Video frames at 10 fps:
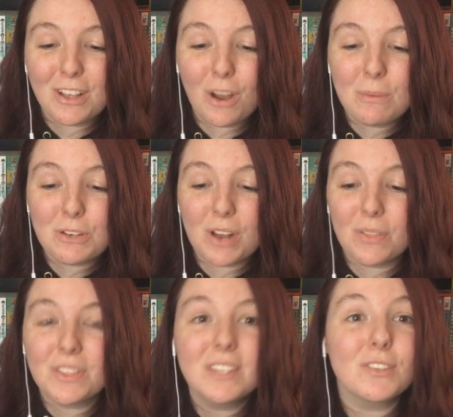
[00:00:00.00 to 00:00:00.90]
L.
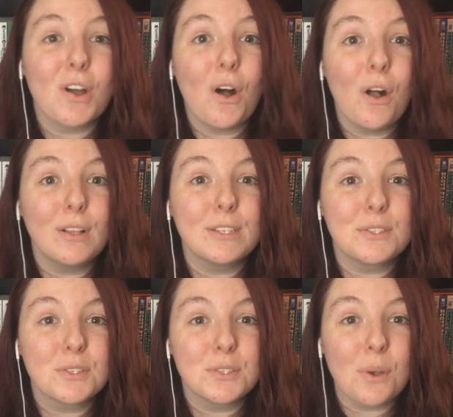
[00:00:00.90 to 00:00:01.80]
Armentrout. This haul
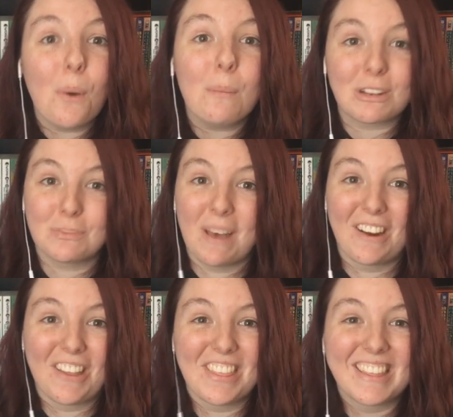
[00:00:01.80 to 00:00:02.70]
is so much
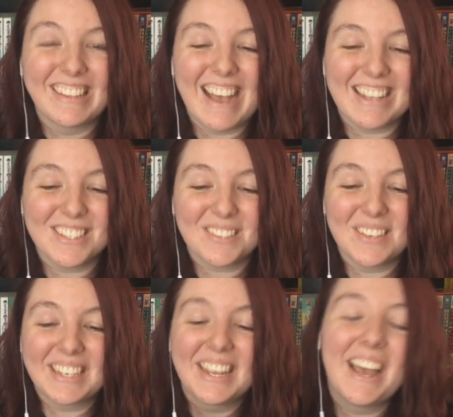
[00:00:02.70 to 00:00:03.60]
better than the last
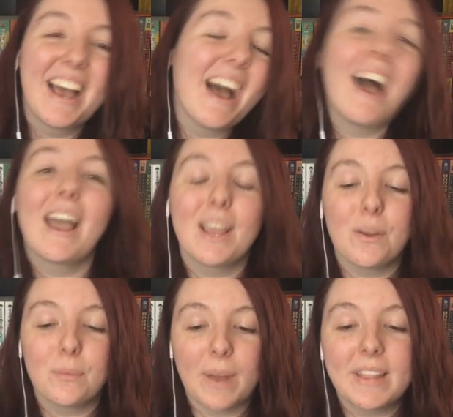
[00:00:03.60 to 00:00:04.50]
one.
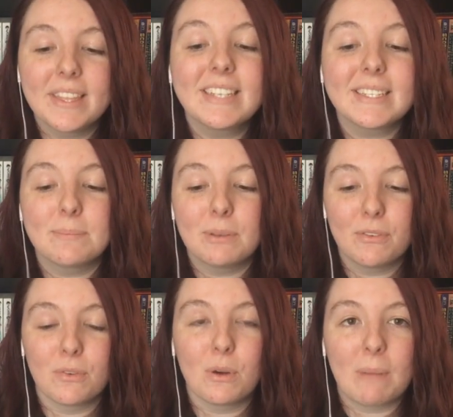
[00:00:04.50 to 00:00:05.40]
I read this
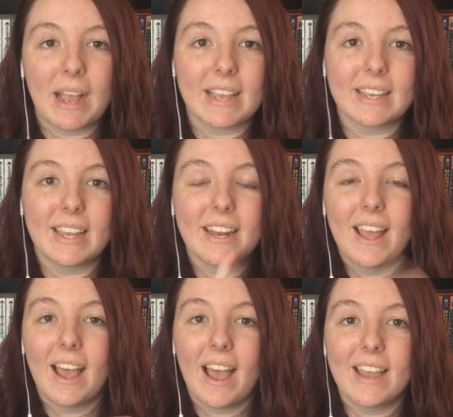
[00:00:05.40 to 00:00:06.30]
before buying it.
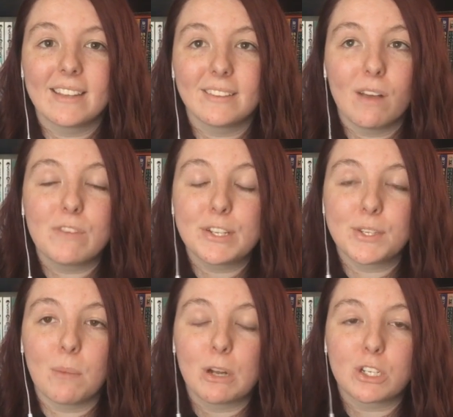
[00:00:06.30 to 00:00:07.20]
I loved it
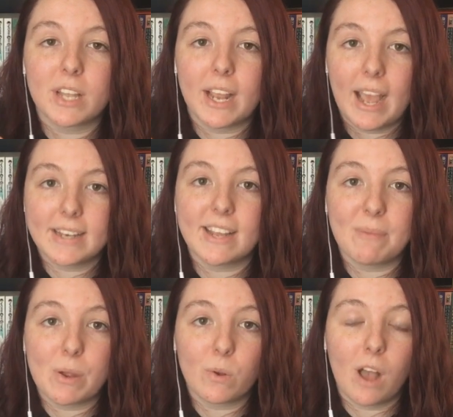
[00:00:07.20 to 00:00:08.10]
so much that I had to
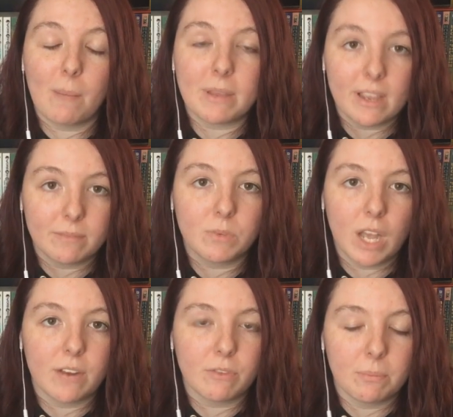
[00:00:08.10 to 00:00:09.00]
have my own copy. I
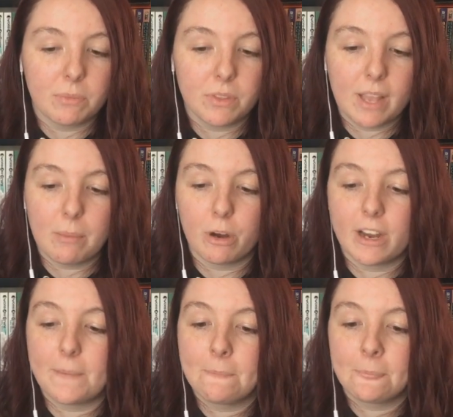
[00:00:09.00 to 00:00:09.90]
got it from the
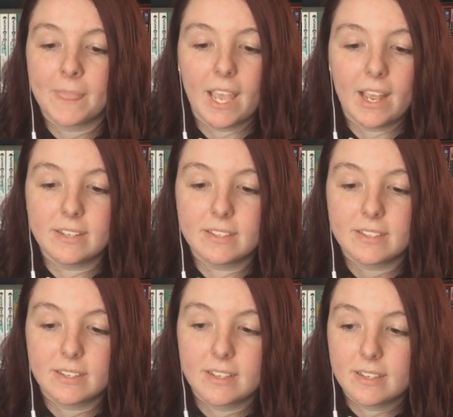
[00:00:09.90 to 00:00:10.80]
library.
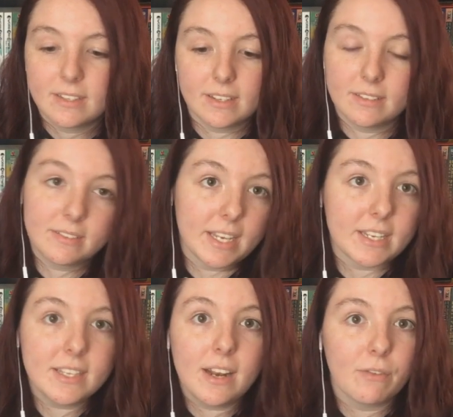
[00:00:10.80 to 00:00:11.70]
And
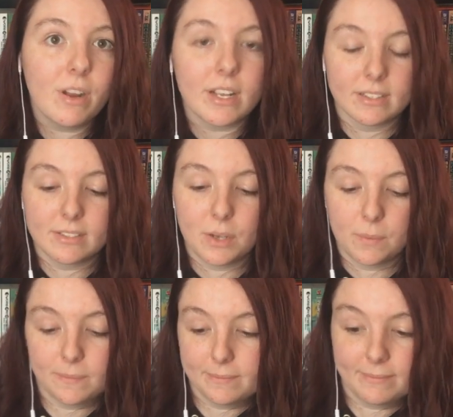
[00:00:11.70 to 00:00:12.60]
like I said, I read it.
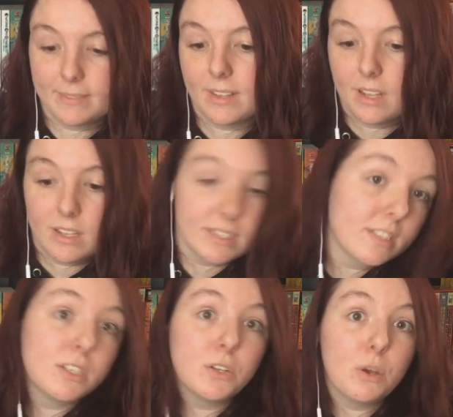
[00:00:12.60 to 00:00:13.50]
So
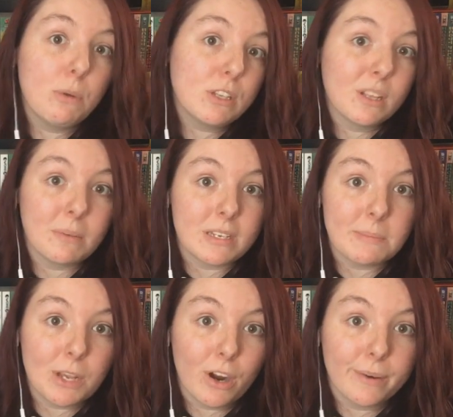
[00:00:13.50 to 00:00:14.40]
Still no books on my
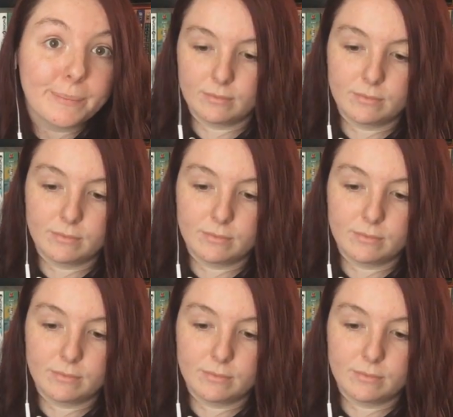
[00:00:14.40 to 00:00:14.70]
TBR.